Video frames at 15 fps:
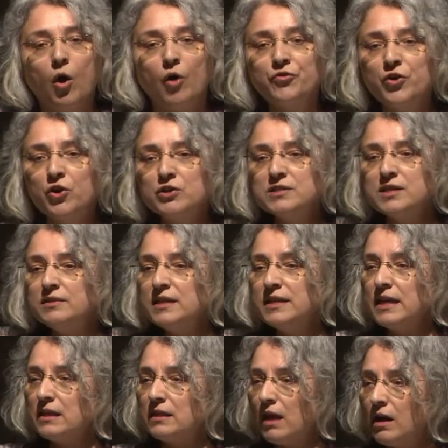Of course, in
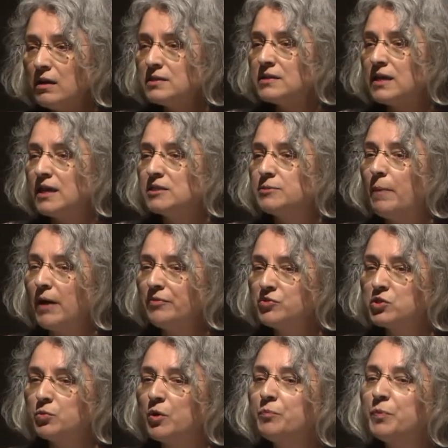the last eight
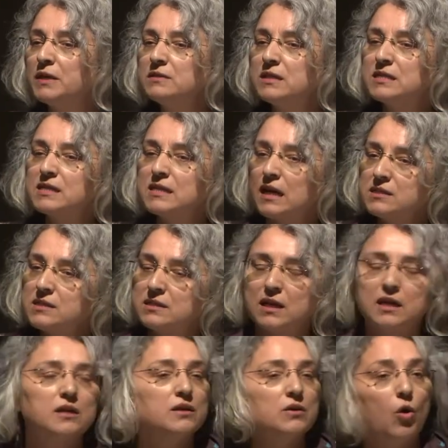months, we've been
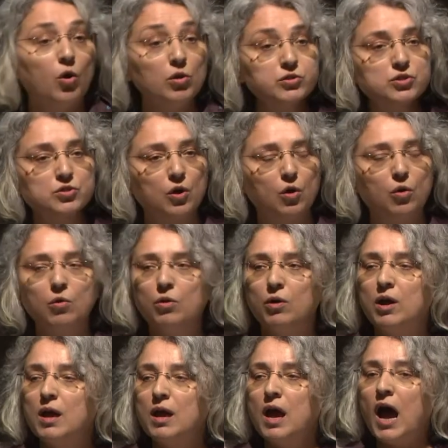discussing
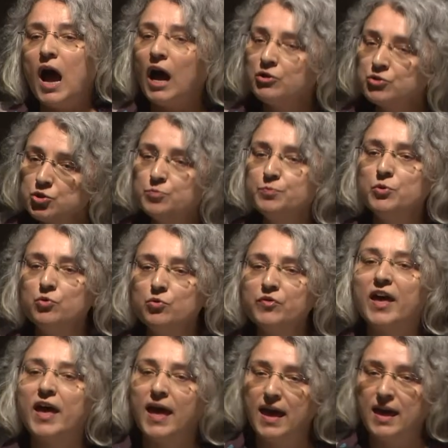also how to move
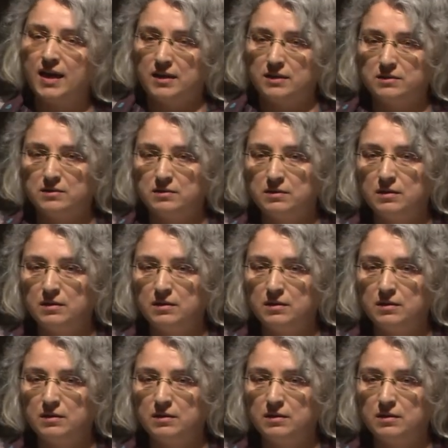ahead,